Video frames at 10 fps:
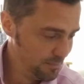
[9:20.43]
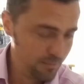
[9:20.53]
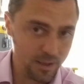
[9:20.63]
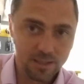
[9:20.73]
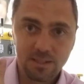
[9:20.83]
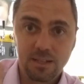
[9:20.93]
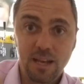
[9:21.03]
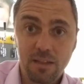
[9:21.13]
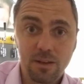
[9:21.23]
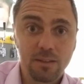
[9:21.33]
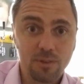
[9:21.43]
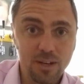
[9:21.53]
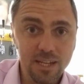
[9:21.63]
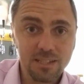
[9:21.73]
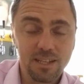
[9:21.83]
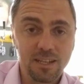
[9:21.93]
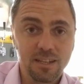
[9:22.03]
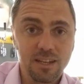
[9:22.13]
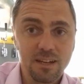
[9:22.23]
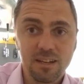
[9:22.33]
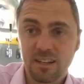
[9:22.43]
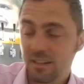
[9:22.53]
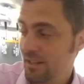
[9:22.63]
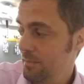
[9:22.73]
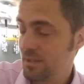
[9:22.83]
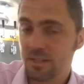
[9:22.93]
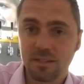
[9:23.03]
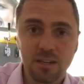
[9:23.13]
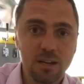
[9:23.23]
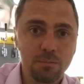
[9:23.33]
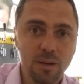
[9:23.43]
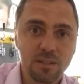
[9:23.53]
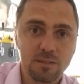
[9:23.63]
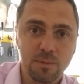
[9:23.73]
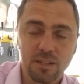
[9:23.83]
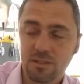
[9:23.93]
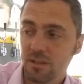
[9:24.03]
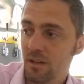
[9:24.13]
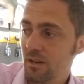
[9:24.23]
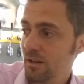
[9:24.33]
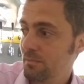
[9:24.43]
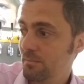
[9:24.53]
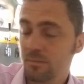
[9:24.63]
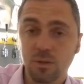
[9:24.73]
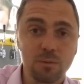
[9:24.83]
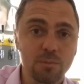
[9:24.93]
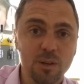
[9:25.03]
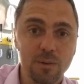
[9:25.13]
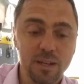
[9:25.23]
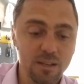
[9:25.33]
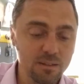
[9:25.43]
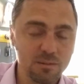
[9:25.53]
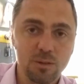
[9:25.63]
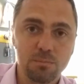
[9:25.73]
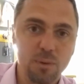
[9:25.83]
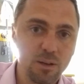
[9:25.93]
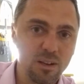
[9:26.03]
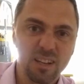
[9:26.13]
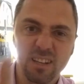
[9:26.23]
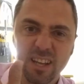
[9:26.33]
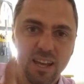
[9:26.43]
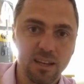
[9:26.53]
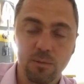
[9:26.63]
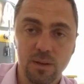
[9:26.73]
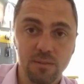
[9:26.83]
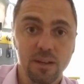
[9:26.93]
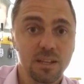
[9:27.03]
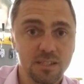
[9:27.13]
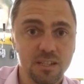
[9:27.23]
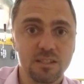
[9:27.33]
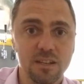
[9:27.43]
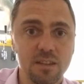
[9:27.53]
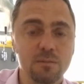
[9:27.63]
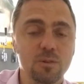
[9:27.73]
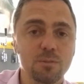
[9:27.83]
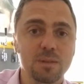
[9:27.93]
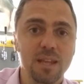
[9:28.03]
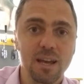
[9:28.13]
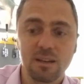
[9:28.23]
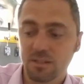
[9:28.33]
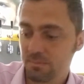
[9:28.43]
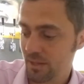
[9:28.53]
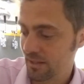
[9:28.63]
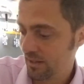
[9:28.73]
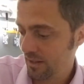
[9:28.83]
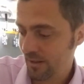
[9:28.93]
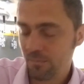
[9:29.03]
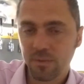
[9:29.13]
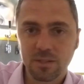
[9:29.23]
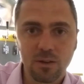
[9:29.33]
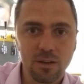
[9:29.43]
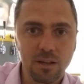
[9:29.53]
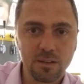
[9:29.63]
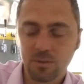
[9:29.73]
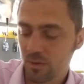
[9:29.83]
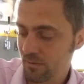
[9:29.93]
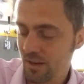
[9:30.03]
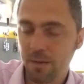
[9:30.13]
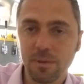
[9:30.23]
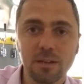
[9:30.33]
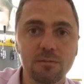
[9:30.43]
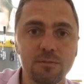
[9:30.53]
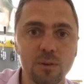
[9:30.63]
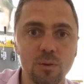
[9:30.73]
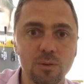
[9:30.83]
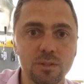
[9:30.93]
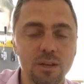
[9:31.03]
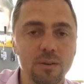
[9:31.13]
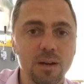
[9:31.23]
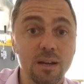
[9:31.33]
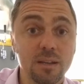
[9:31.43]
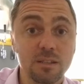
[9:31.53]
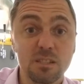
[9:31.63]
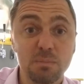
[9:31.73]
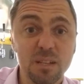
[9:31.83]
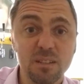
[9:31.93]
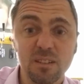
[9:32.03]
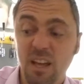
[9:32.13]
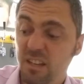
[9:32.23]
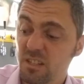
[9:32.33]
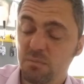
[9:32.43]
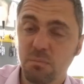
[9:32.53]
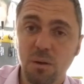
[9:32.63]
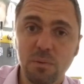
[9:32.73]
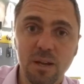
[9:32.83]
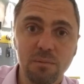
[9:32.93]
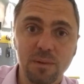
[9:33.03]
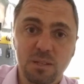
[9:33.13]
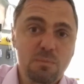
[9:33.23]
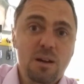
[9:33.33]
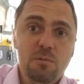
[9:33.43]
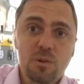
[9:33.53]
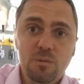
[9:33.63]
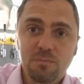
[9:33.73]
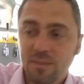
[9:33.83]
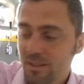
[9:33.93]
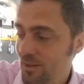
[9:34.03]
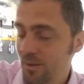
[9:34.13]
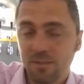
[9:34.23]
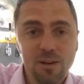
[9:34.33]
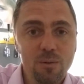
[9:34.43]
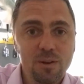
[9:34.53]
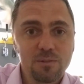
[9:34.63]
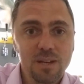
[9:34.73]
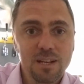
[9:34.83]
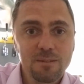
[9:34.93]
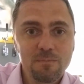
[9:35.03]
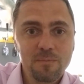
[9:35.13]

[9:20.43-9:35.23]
But now that I've got heating in here, I can come and sit here, practice my guitar, do brewing, do bottling, kegging, whatever. It's just another room in the house, but it's got a sort of laminate floor so I can spill and just mop it up. It's my room, do whatever I want really.